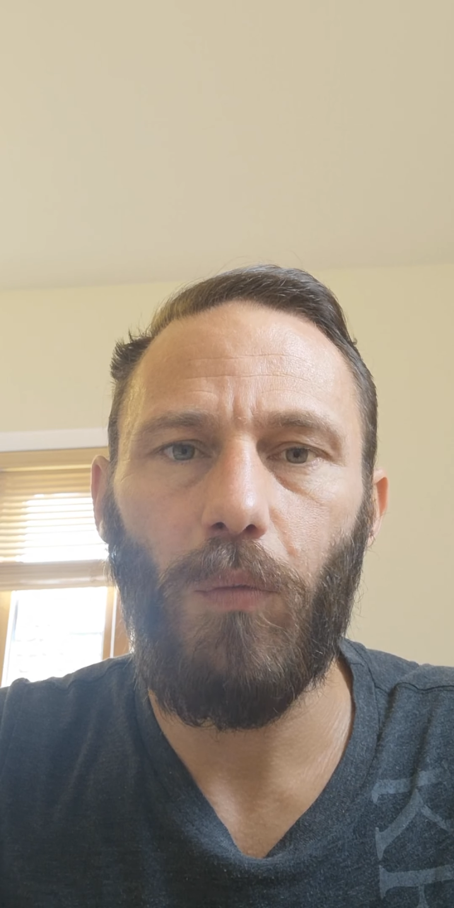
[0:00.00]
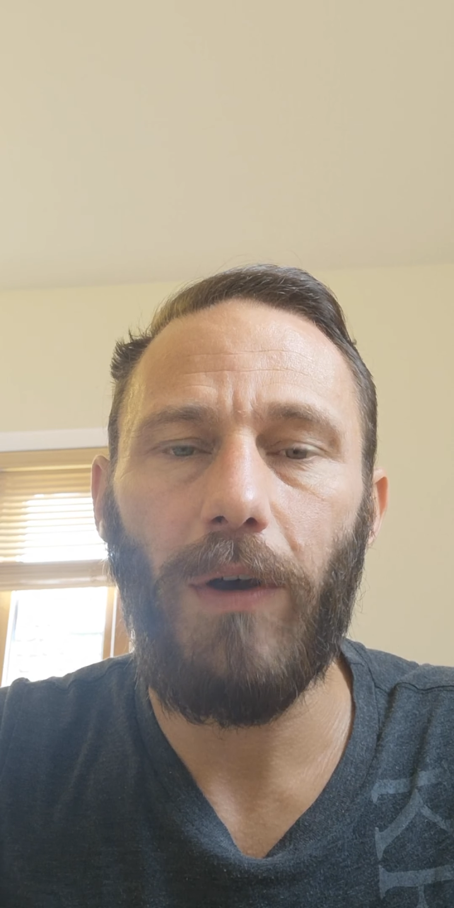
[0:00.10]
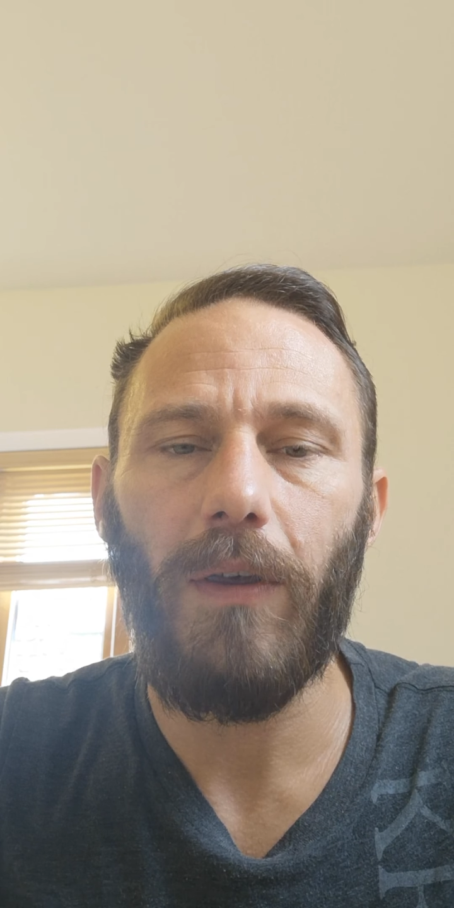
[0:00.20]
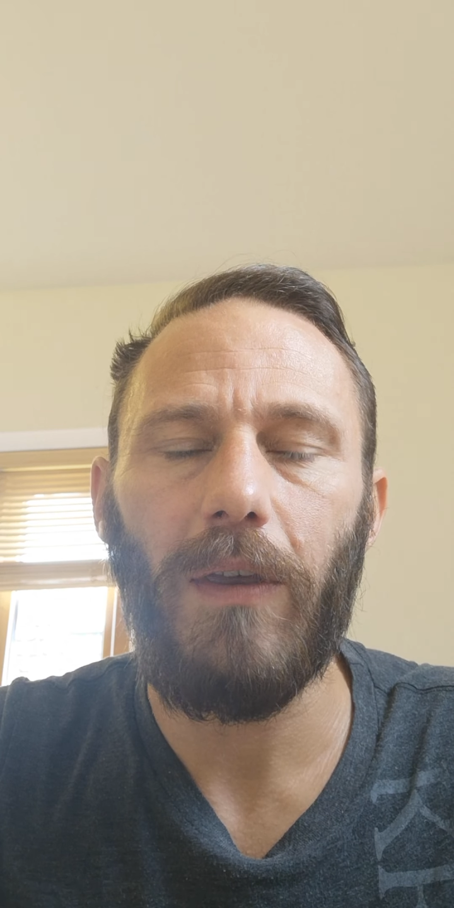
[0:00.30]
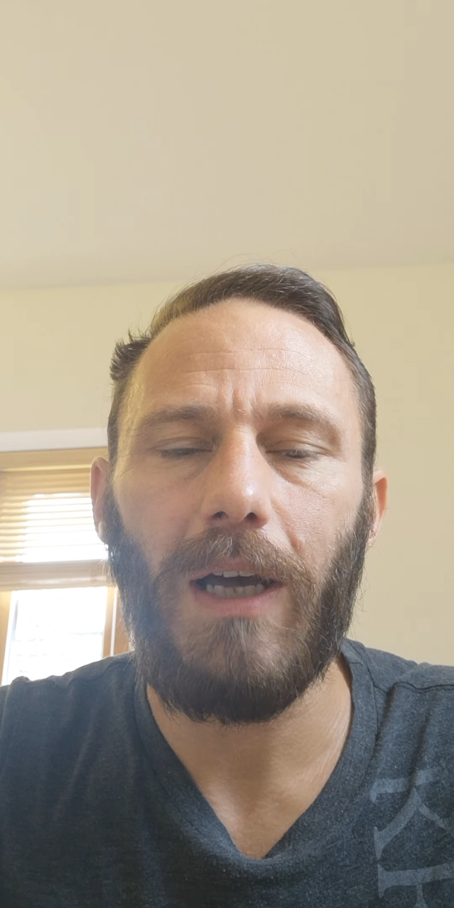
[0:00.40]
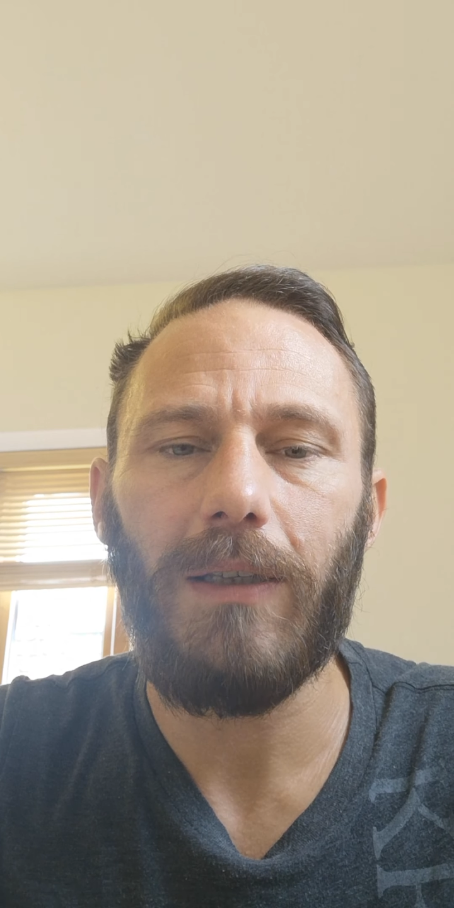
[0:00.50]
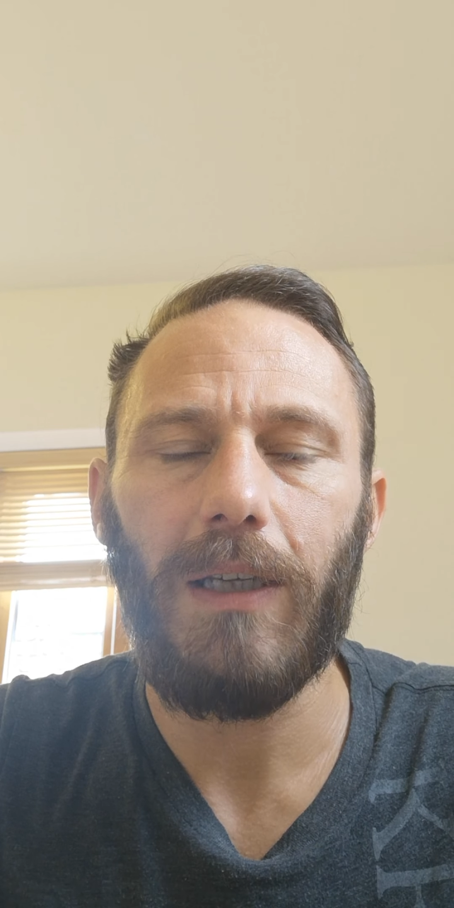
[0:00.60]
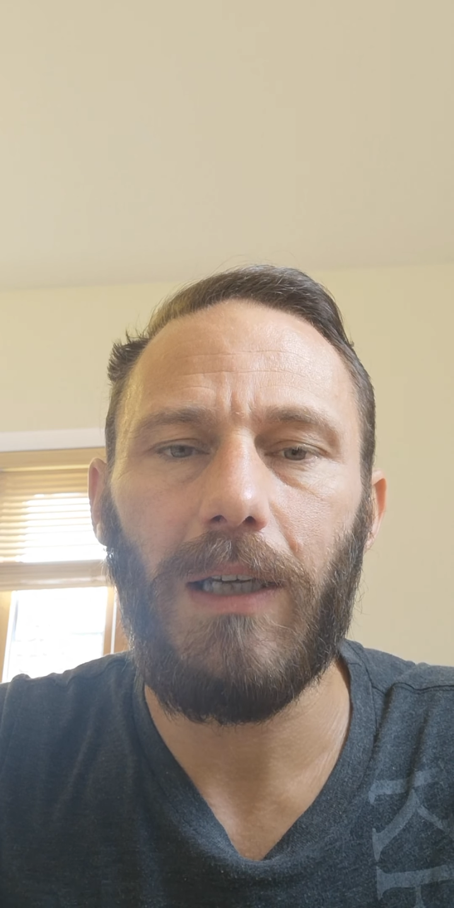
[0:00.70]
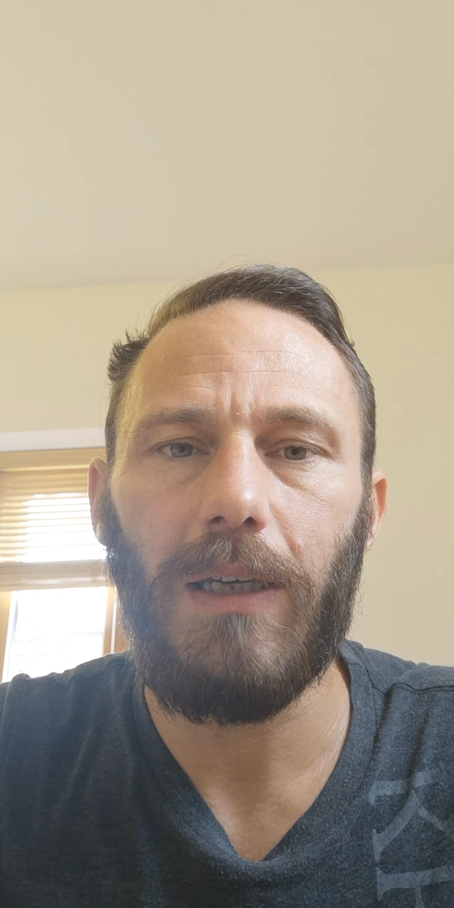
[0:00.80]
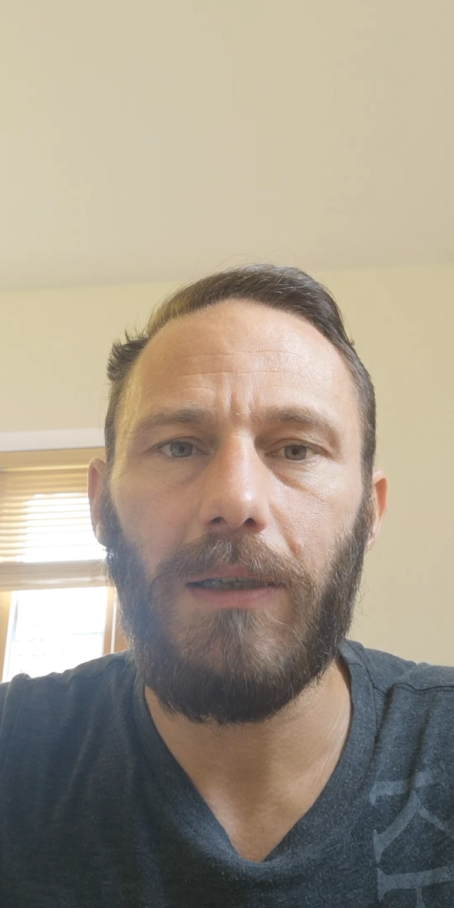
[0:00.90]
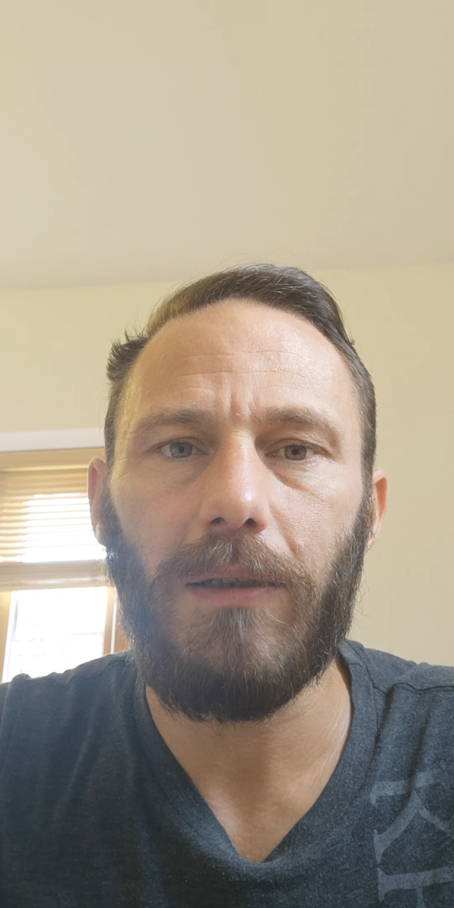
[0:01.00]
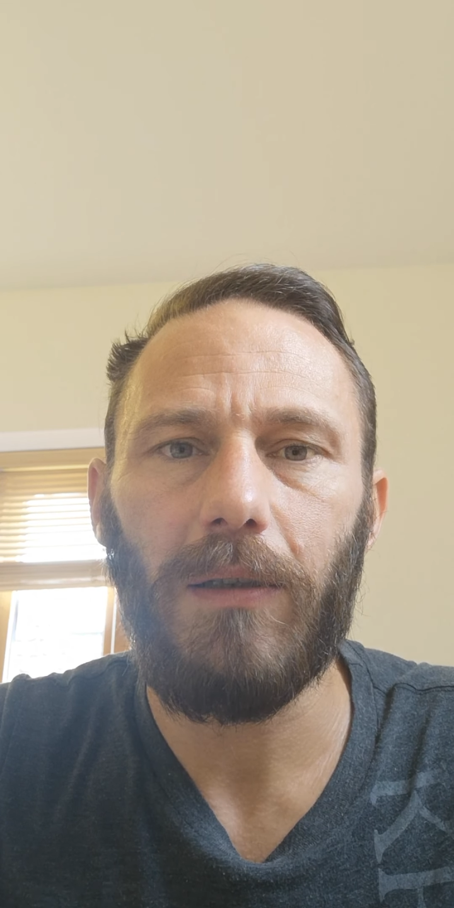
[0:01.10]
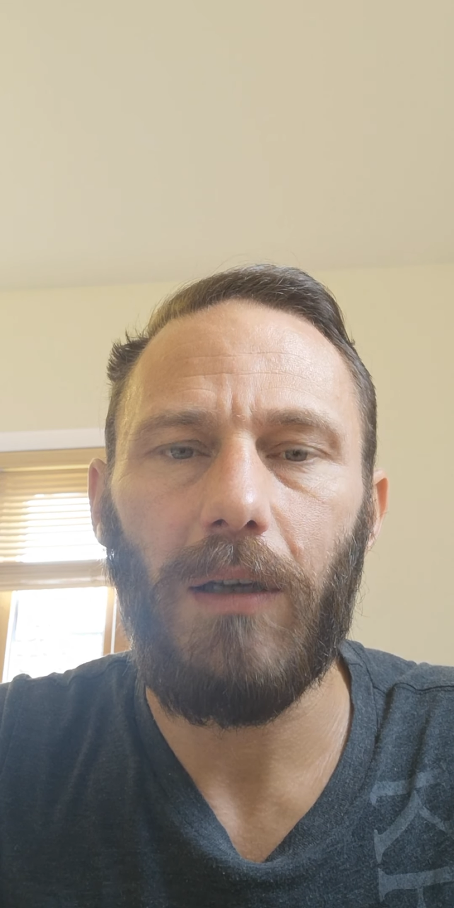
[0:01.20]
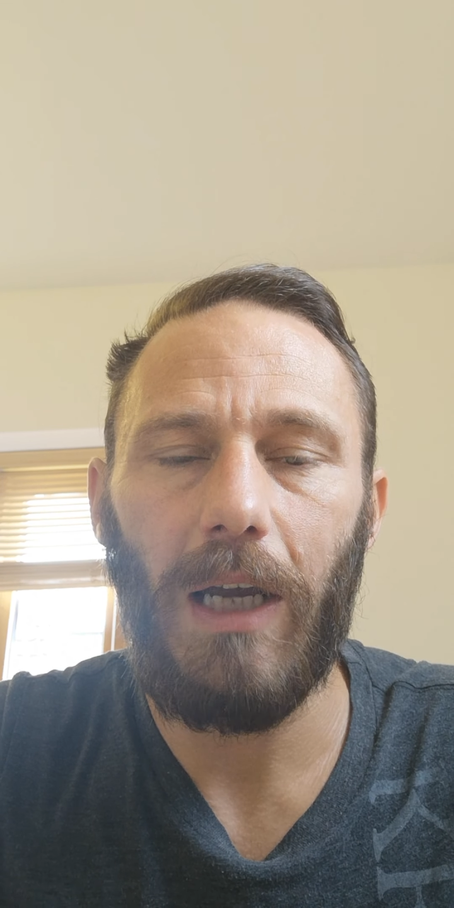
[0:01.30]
whether that is